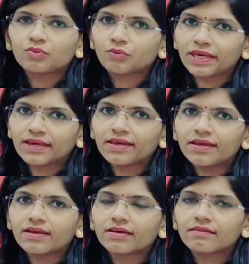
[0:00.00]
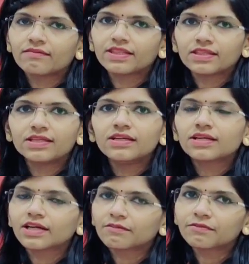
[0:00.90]
to wear with the
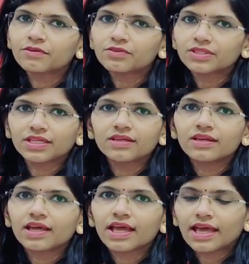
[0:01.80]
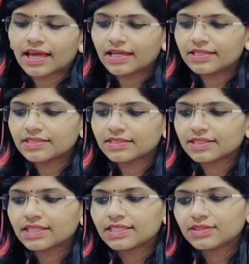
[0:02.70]
confusion and
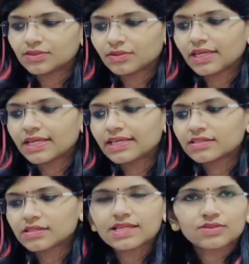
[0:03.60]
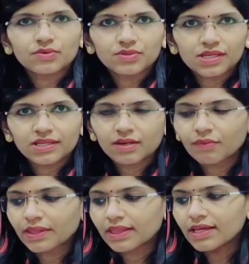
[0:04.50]
disorientation
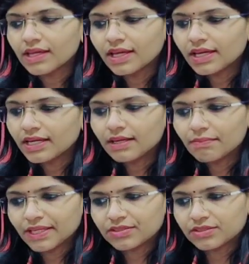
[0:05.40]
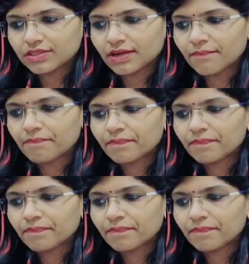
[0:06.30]
associated with the dementia.